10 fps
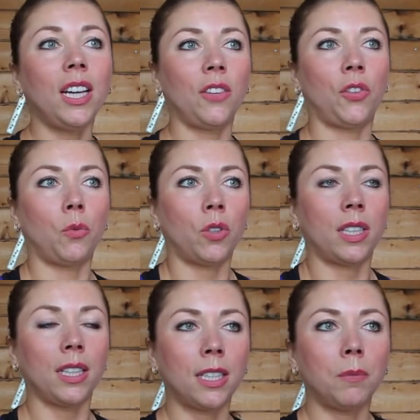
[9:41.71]
If you want
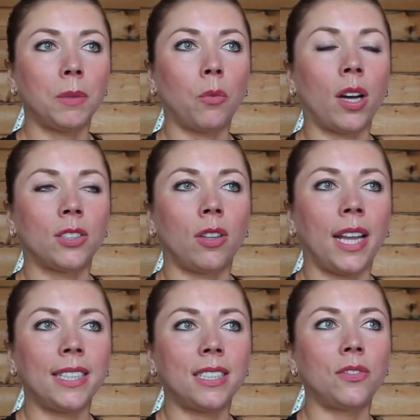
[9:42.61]
a little bit more
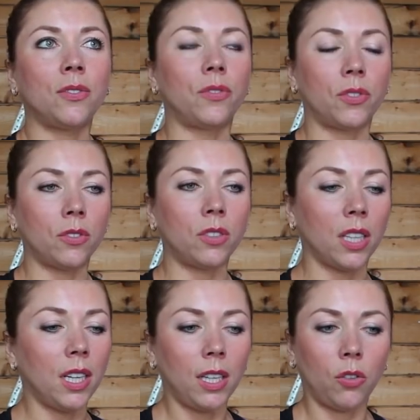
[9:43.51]
isolated fruit,
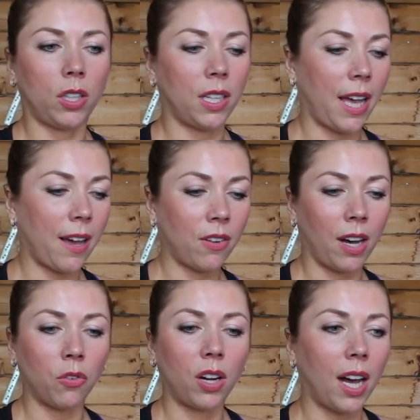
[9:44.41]
you can have
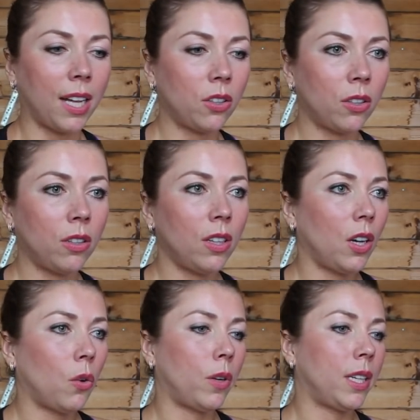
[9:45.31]
avocado
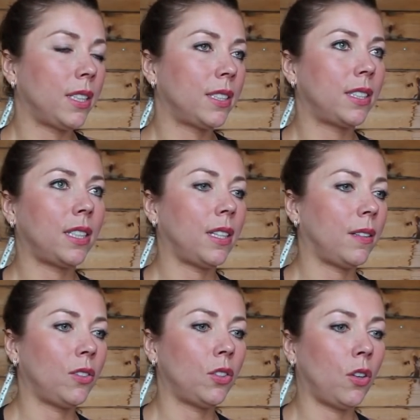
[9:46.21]
with
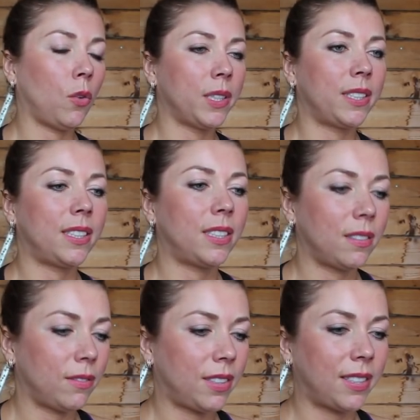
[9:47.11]
with
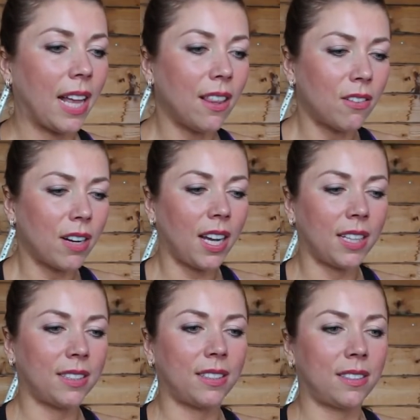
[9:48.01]
celery
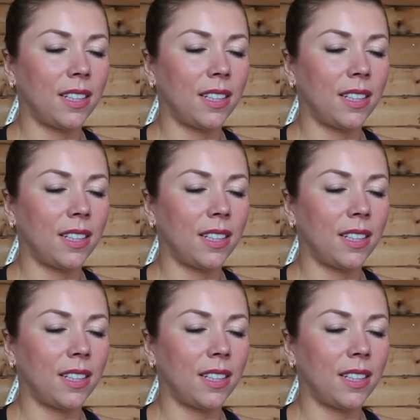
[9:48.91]
and